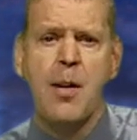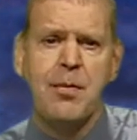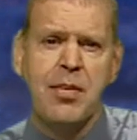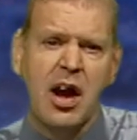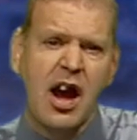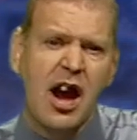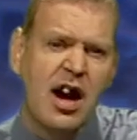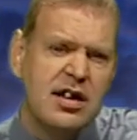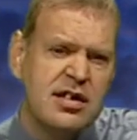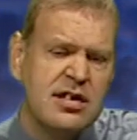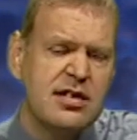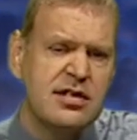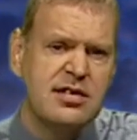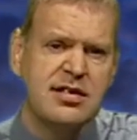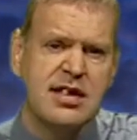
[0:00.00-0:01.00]
By
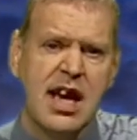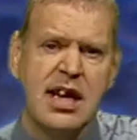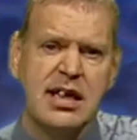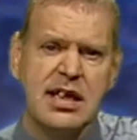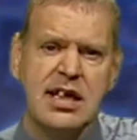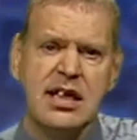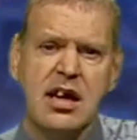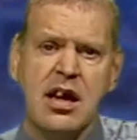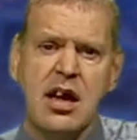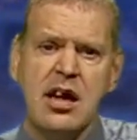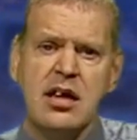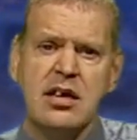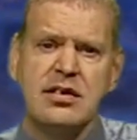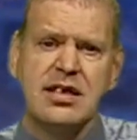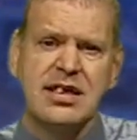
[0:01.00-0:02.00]
understanding
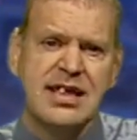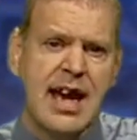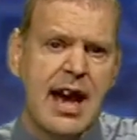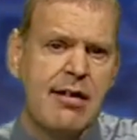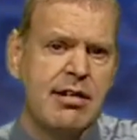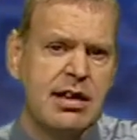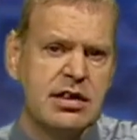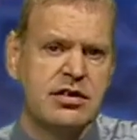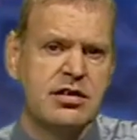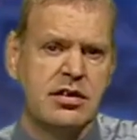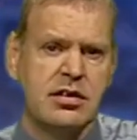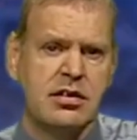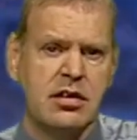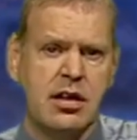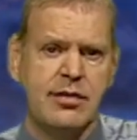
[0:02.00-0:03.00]
the character
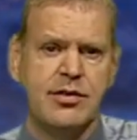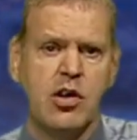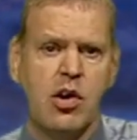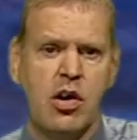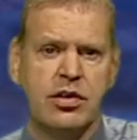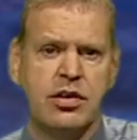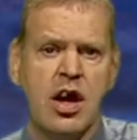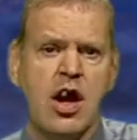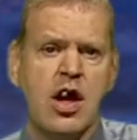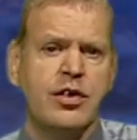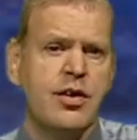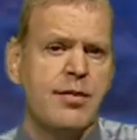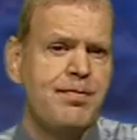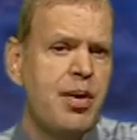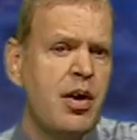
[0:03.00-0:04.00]
of God,
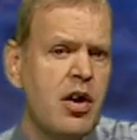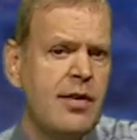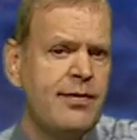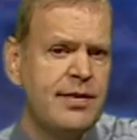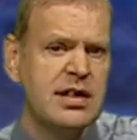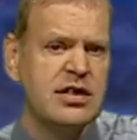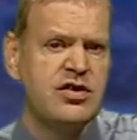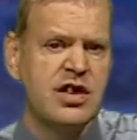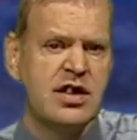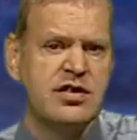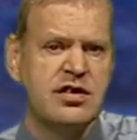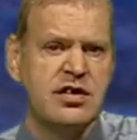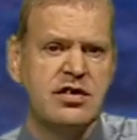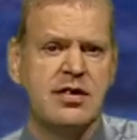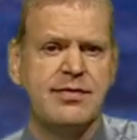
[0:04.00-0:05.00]
the perfect
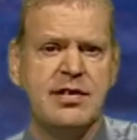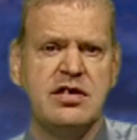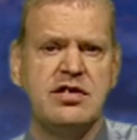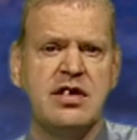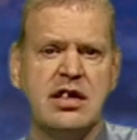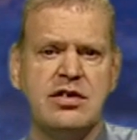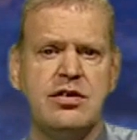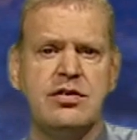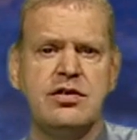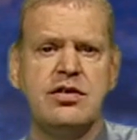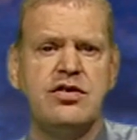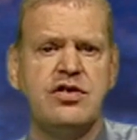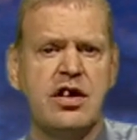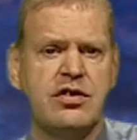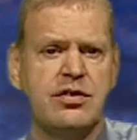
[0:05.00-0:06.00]
justice of His statutes
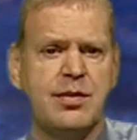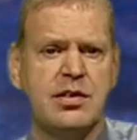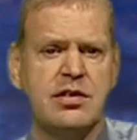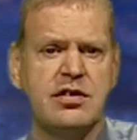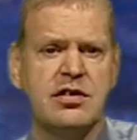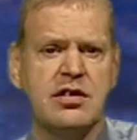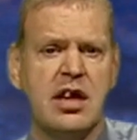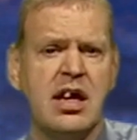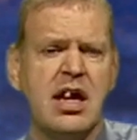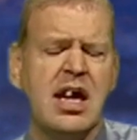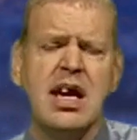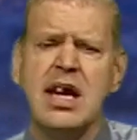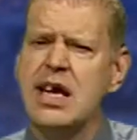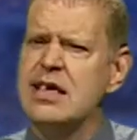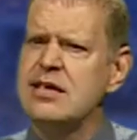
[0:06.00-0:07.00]
and judgments,
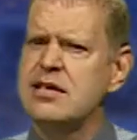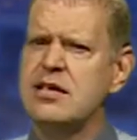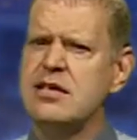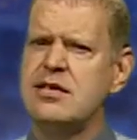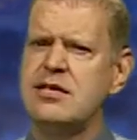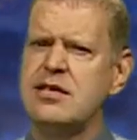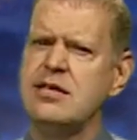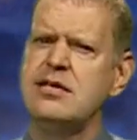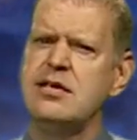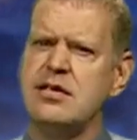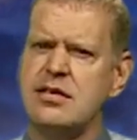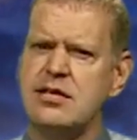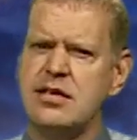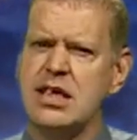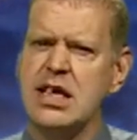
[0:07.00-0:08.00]
His
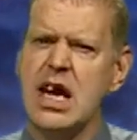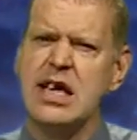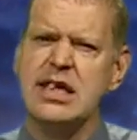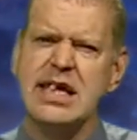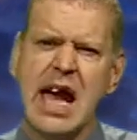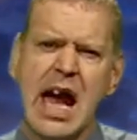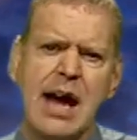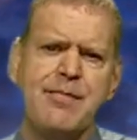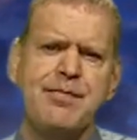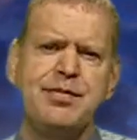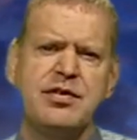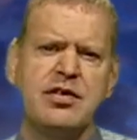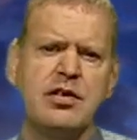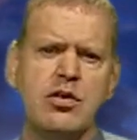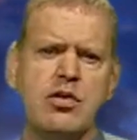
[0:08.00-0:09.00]
consistency and the
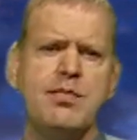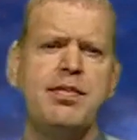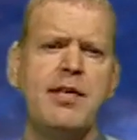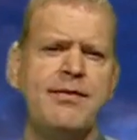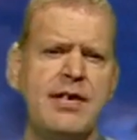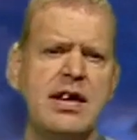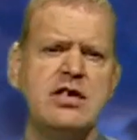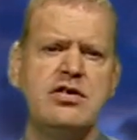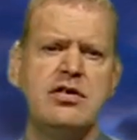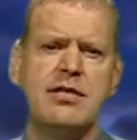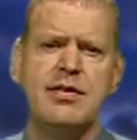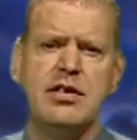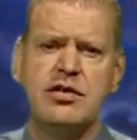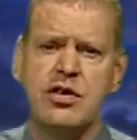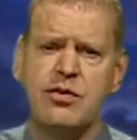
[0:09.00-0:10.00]
absolute perfection of
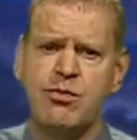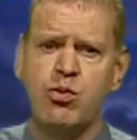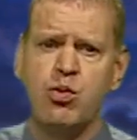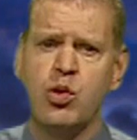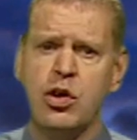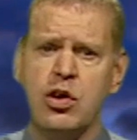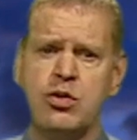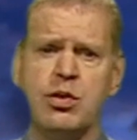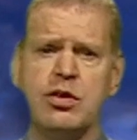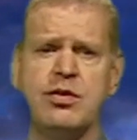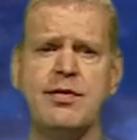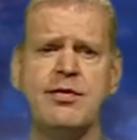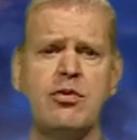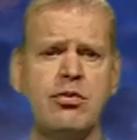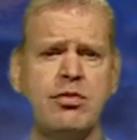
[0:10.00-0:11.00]
His word, which
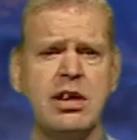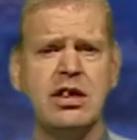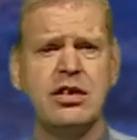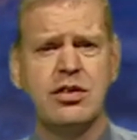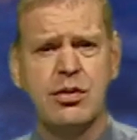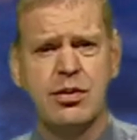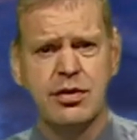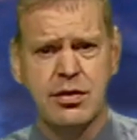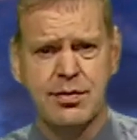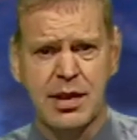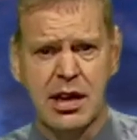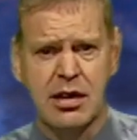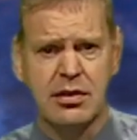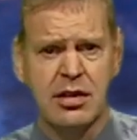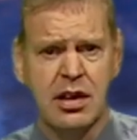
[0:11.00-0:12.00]
we've already talked
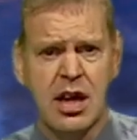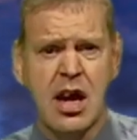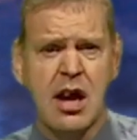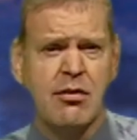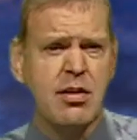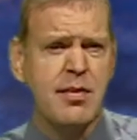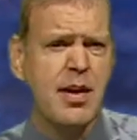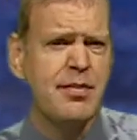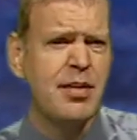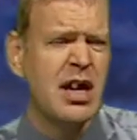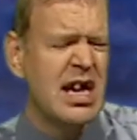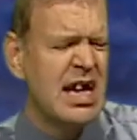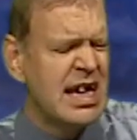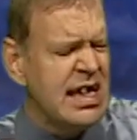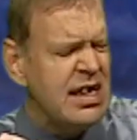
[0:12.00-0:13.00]
about. Remember,
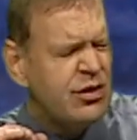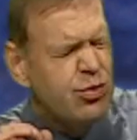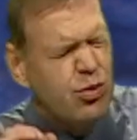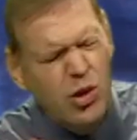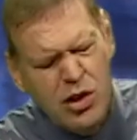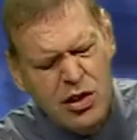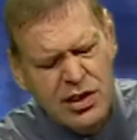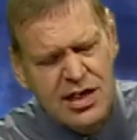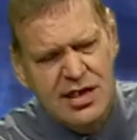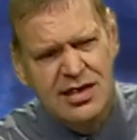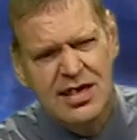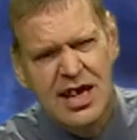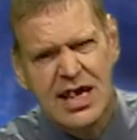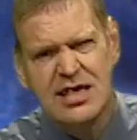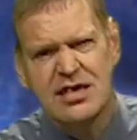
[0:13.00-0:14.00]
His word
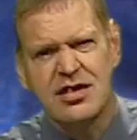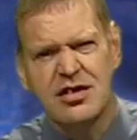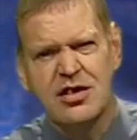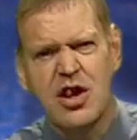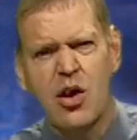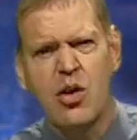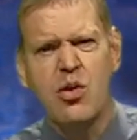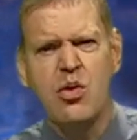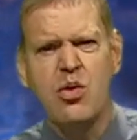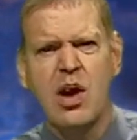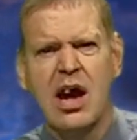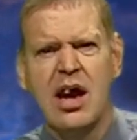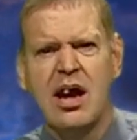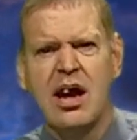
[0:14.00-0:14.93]
contains no